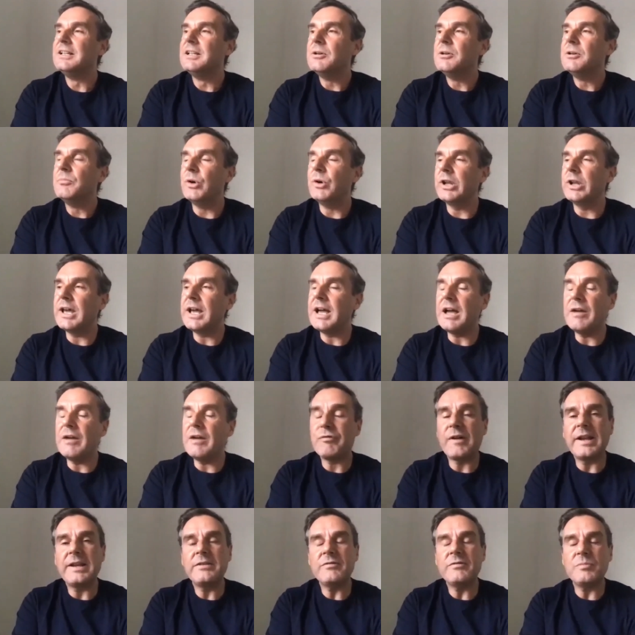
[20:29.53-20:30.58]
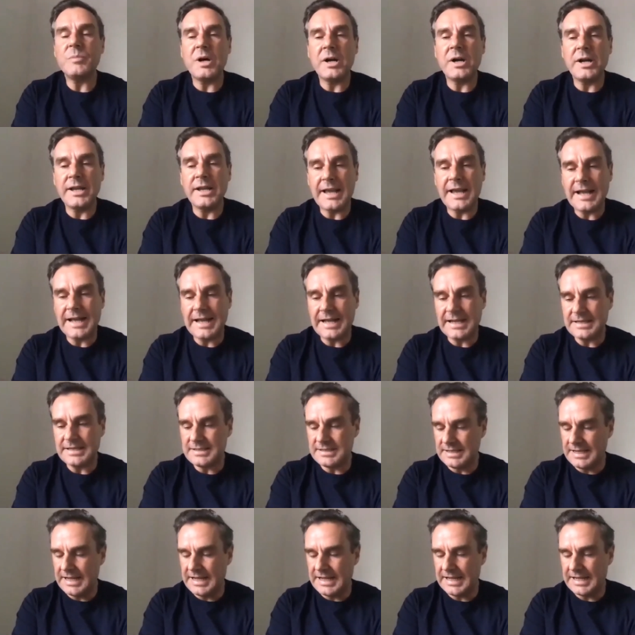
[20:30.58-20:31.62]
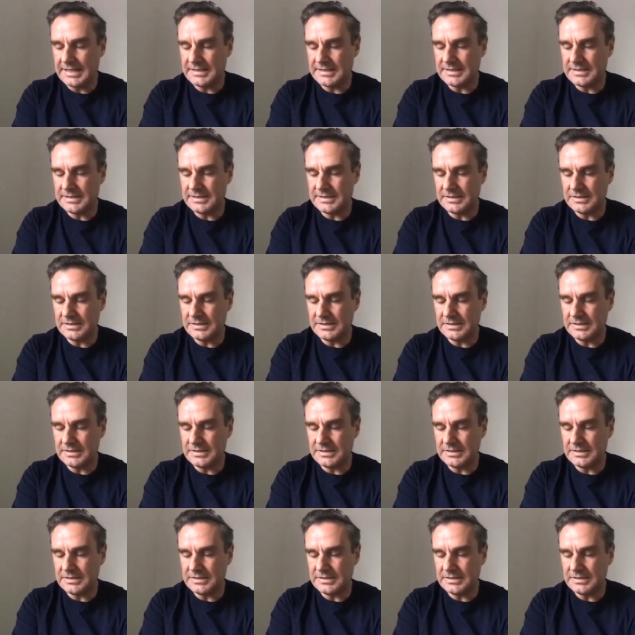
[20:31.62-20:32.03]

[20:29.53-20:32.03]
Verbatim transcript: but uh, a friend of mine had had